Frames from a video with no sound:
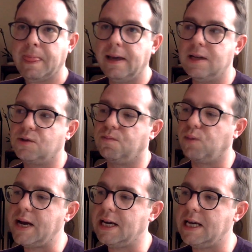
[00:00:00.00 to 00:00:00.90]
it's
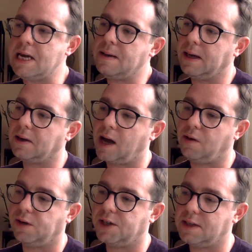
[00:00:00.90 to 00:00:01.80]
really
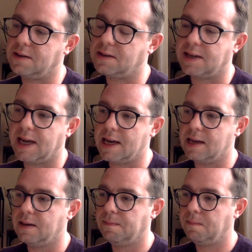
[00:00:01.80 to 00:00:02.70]
encouraging to see
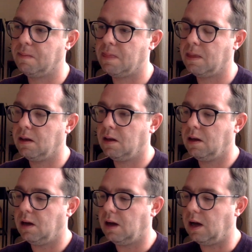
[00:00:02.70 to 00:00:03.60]

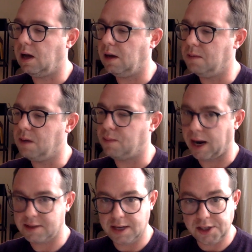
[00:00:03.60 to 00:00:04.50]
a
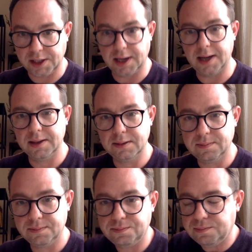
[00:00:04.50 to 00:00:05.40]
practitioner,
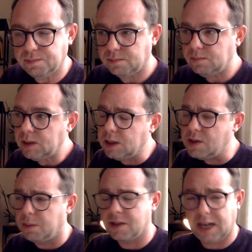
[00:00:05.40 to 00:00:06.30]
and
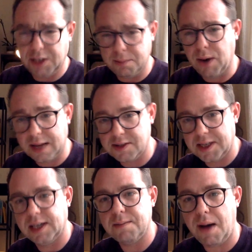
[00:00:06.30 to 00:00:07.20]
someone who's actually practicing
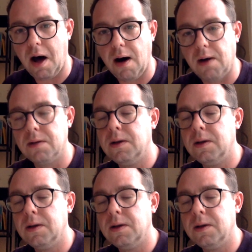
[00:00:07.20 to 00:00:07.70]
at the bar,